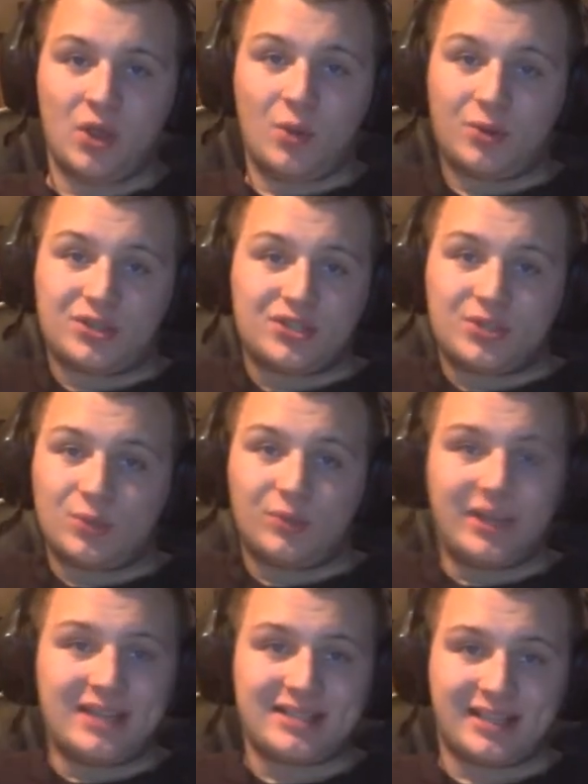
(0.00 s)
We're just too
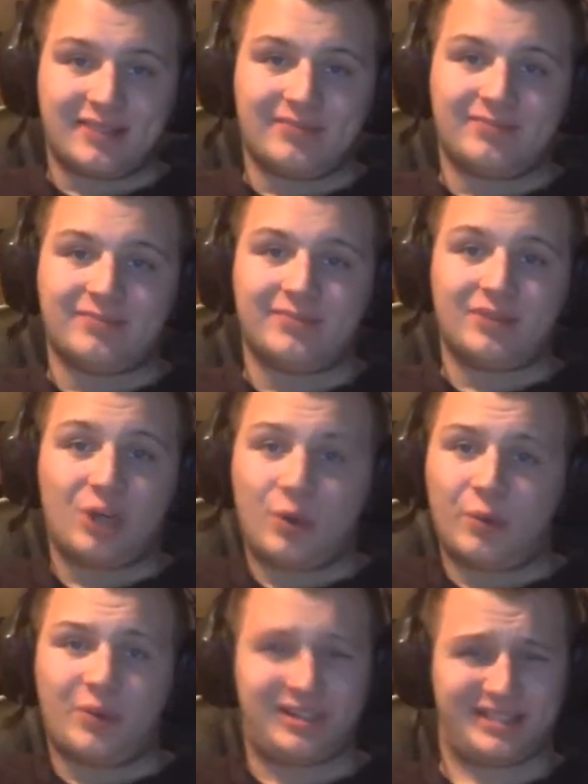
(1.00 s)
lazy. No
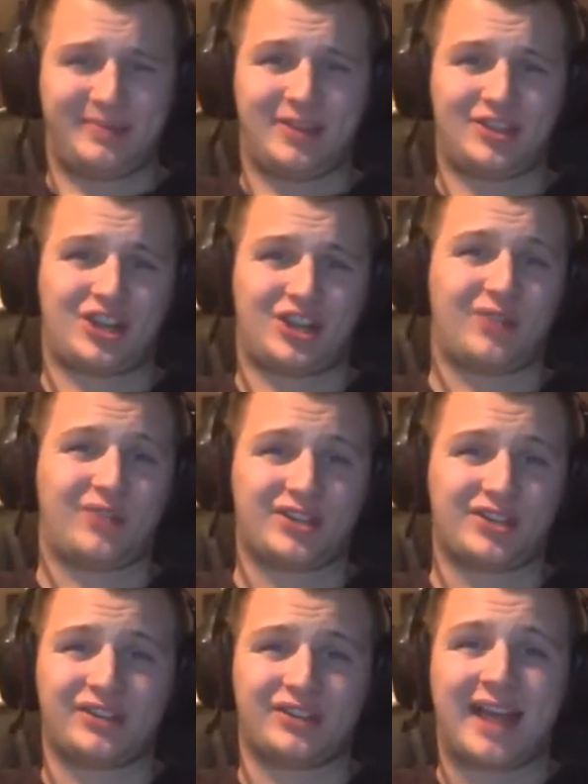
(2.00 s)
one wants to be the
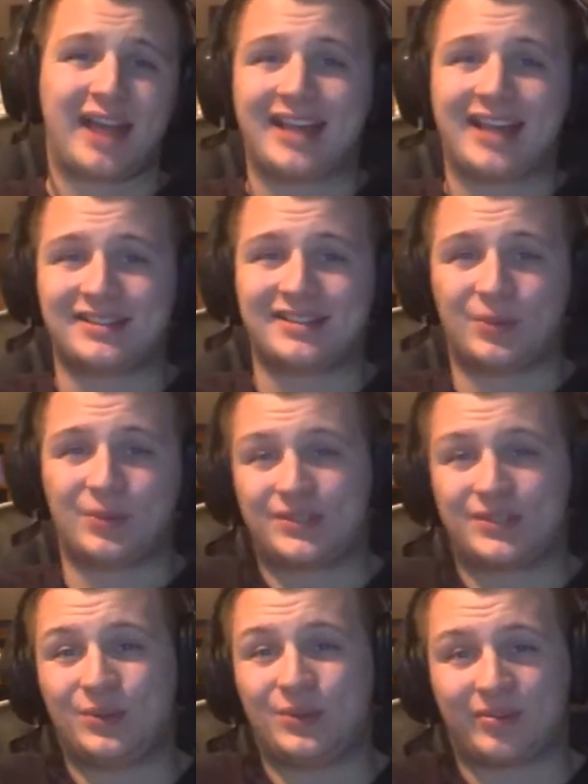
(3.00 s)
generation that has to deal with
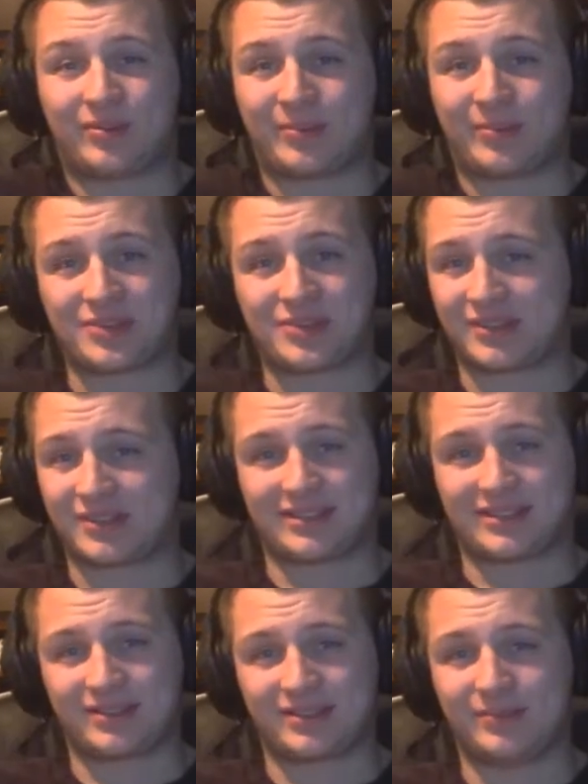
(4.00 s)
two different measuring
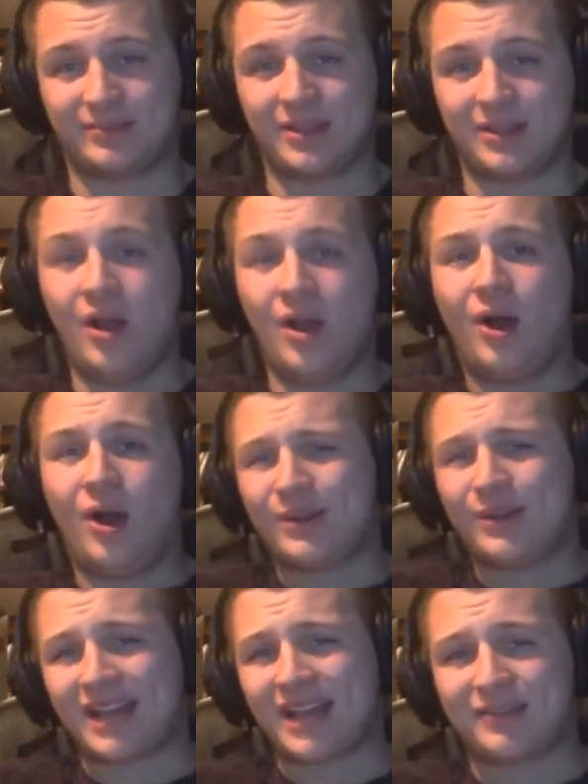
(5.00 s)
systems,
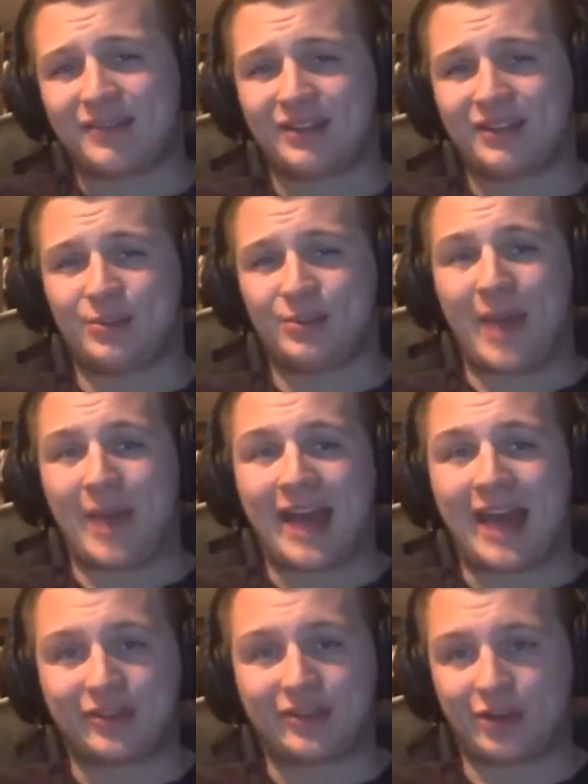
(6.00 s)
always having to do
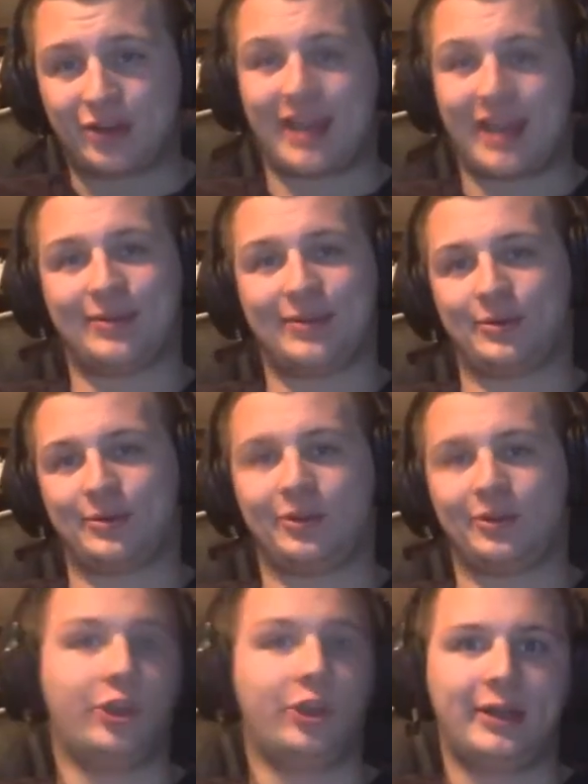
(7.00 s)
math in your head or
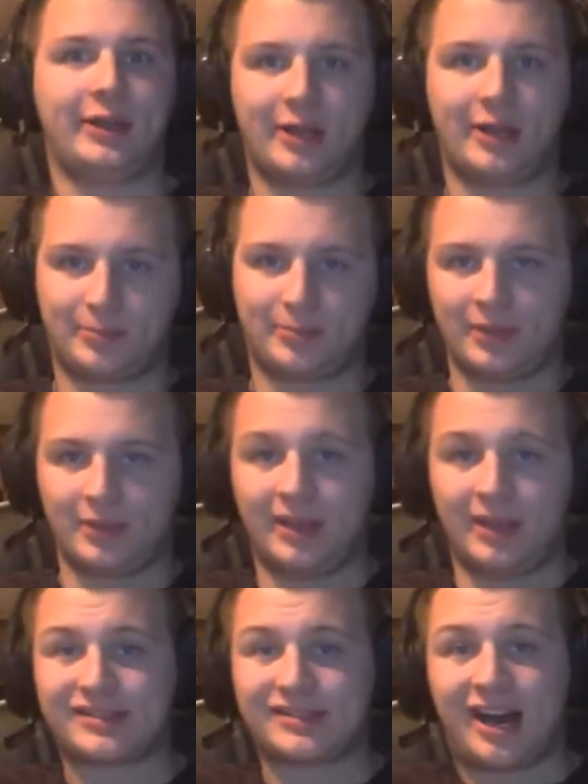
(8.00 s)
look it up,
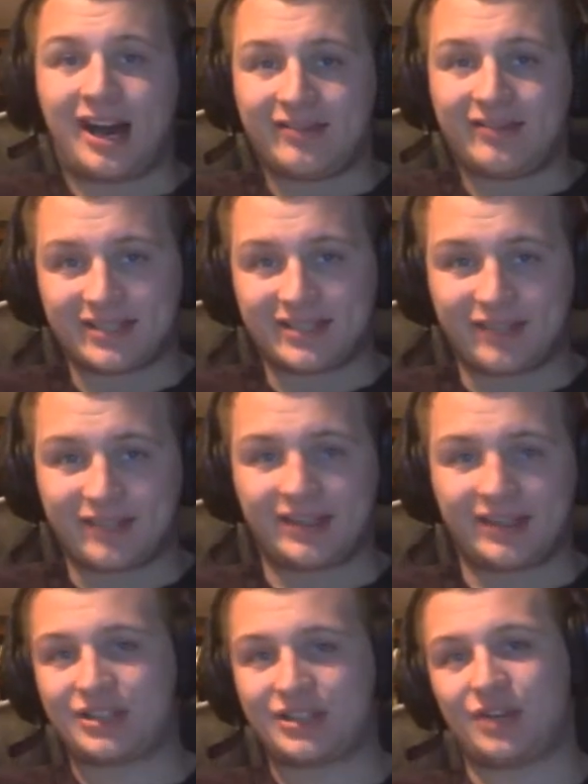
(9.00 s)
because obviously if the
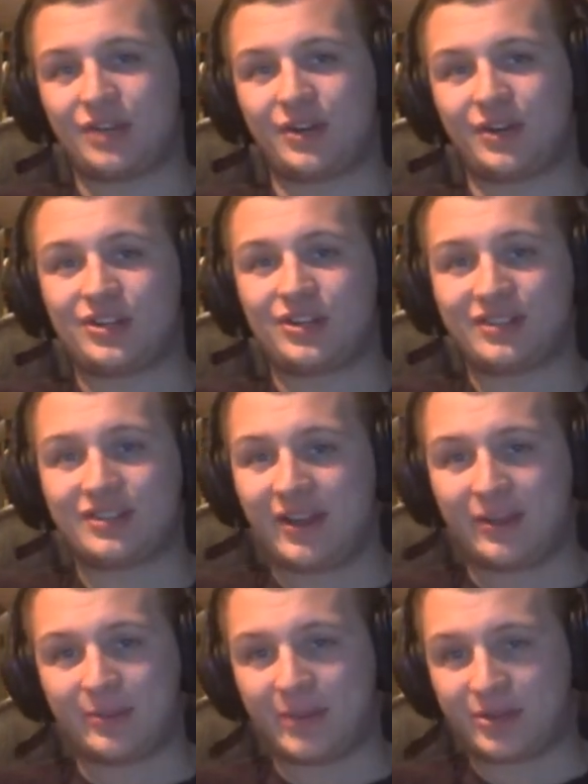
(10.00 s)
next generation is
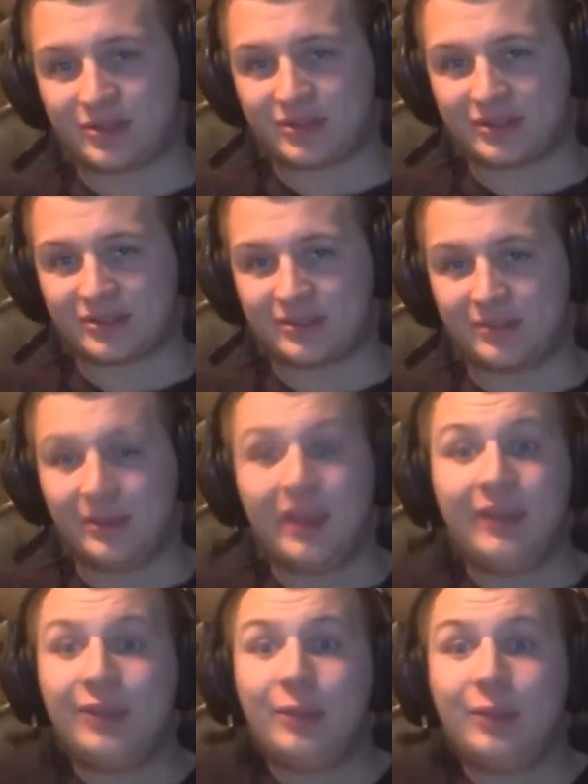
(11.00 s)
taught the metric system,
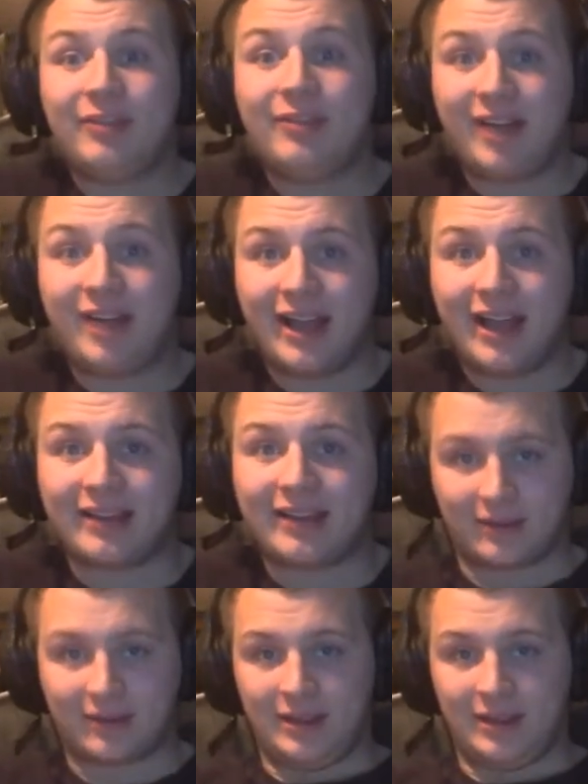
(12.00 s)
they'll be
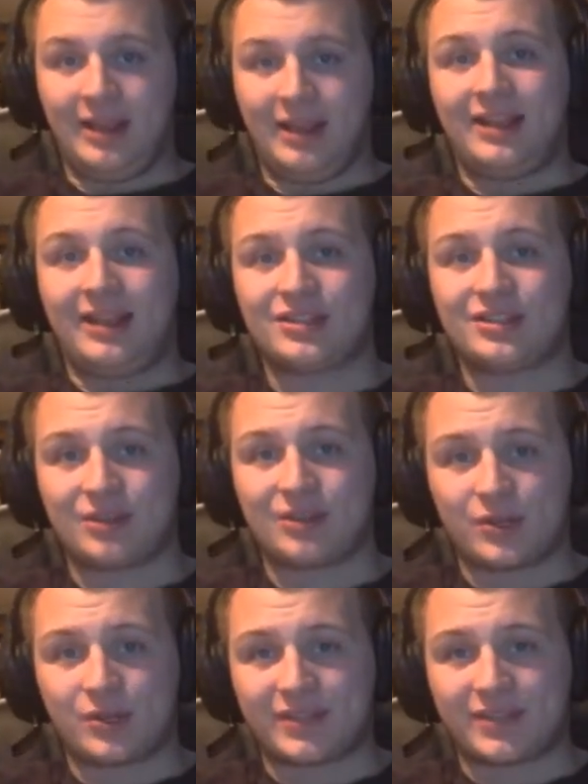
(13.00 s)
fine. It's just
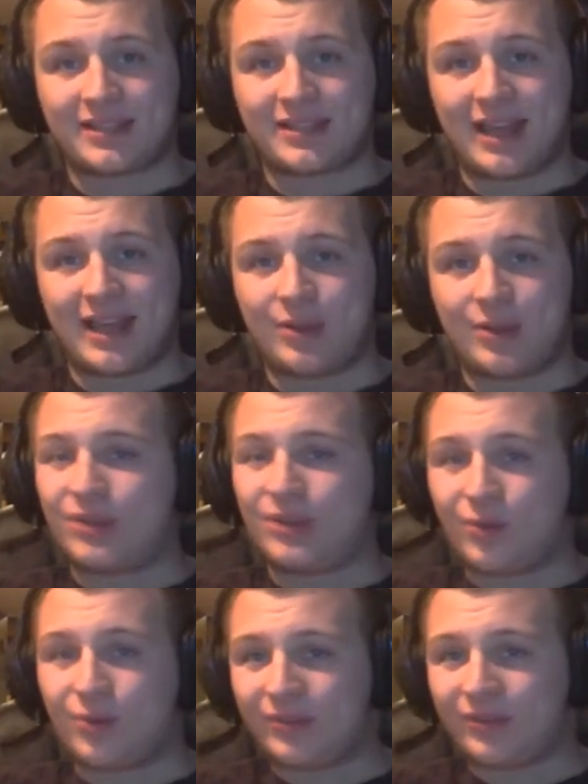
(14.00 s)
those of us today who
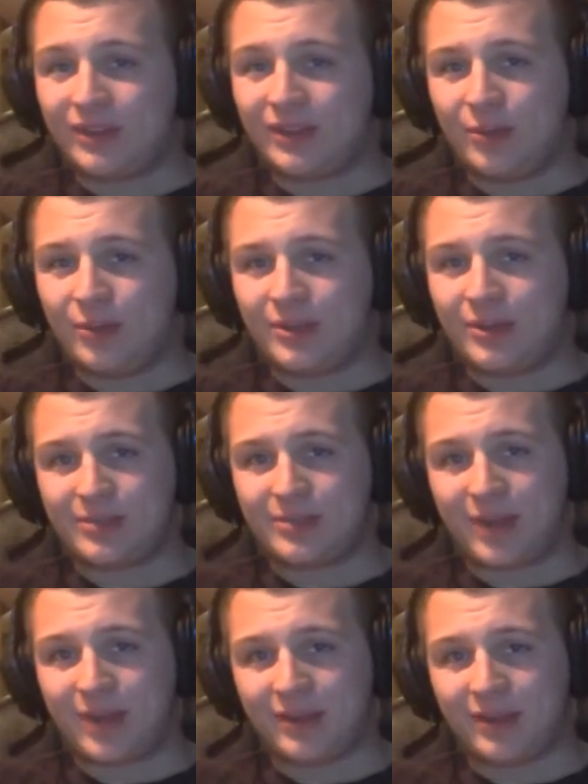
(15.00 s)
don't really know much
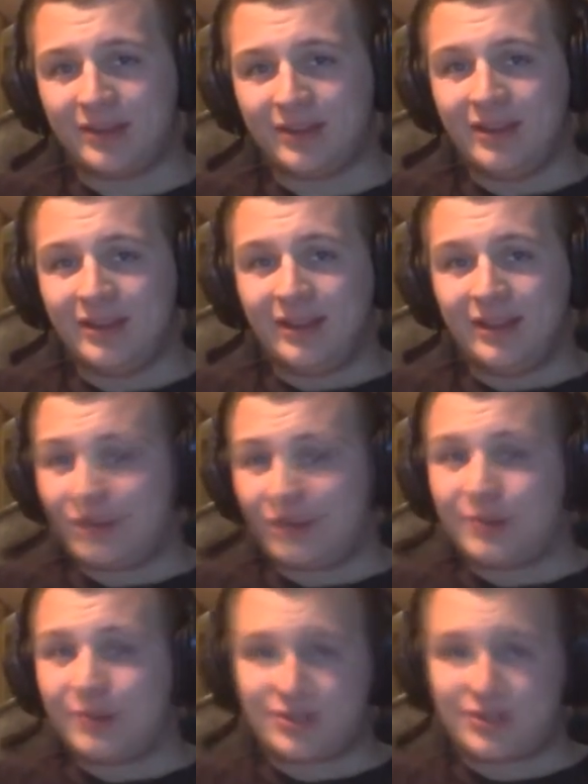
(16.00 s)
about it that are going
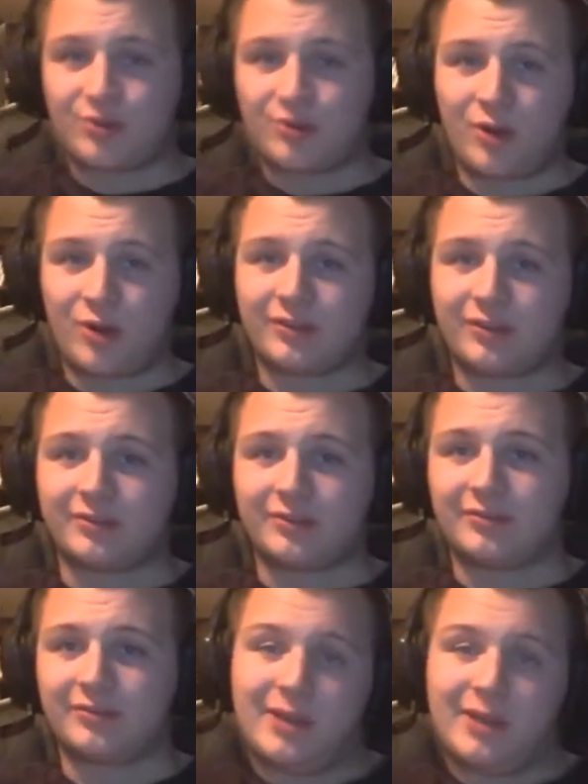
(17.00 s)
to be screwed over.
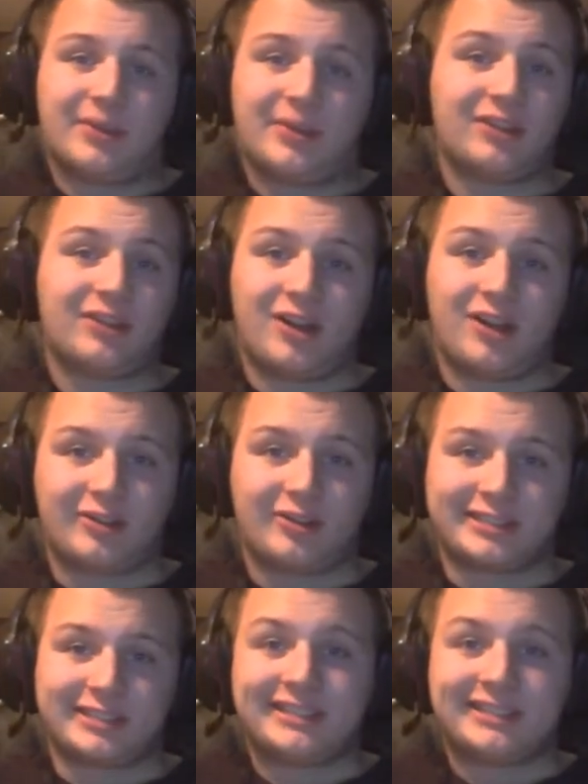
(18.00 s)
But in the long
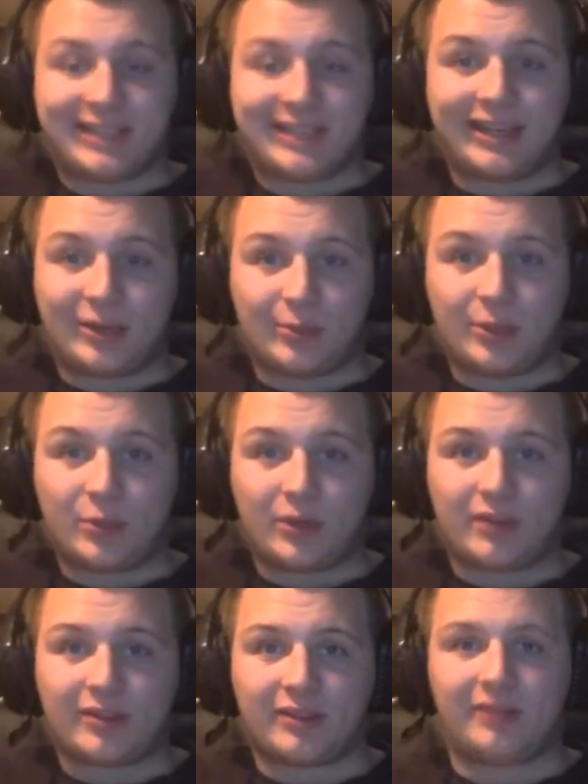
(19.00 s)
run, it'll be
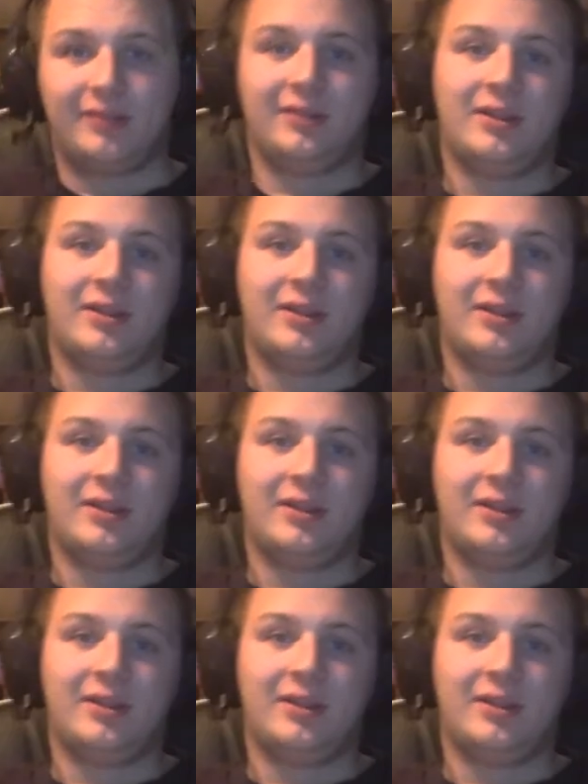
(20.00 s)
worth it.